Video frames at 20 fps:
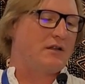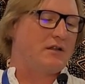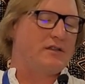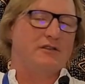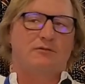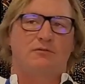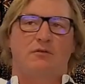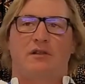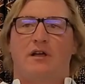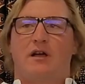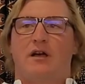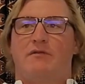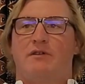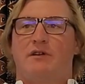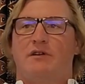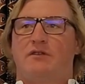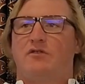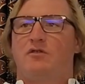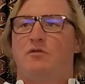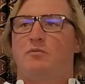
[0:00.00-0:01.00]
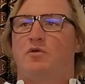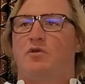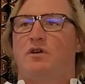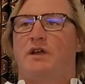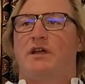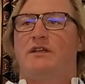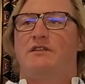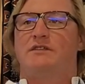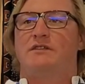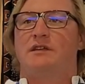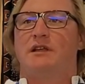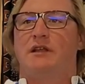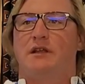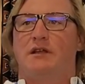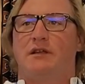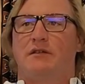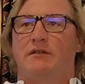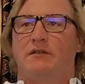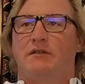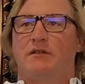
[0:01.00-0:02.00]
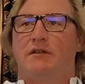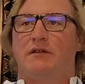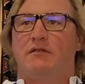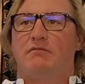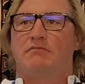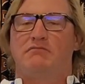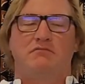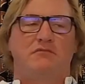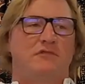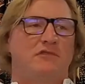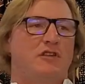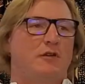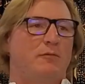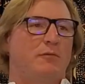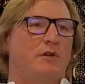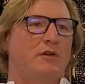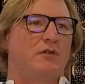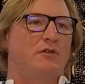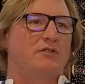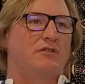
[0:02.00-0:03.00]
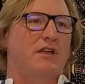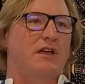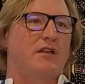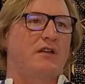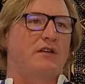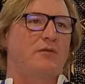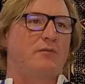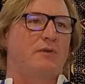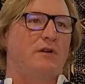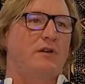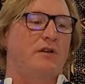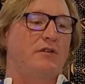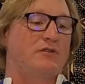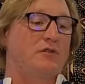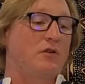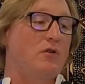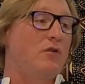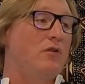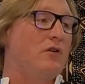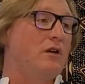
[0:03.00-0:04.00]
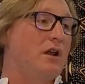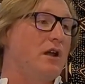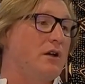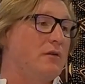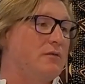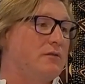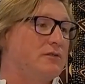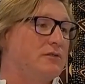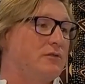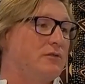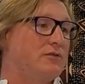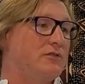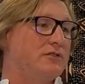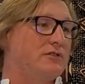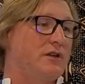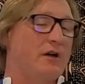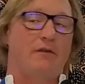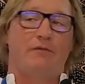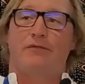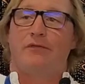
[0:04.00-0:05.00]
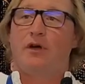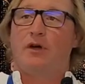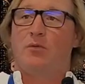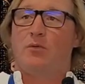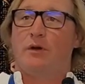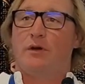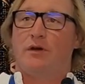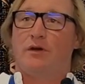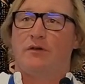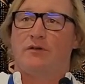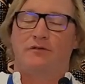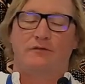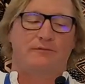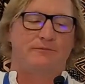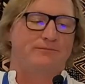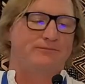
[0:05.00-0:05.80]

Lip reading: this will have a 2.8 ceiling, typical standard windows, or like we saw just now, no windows.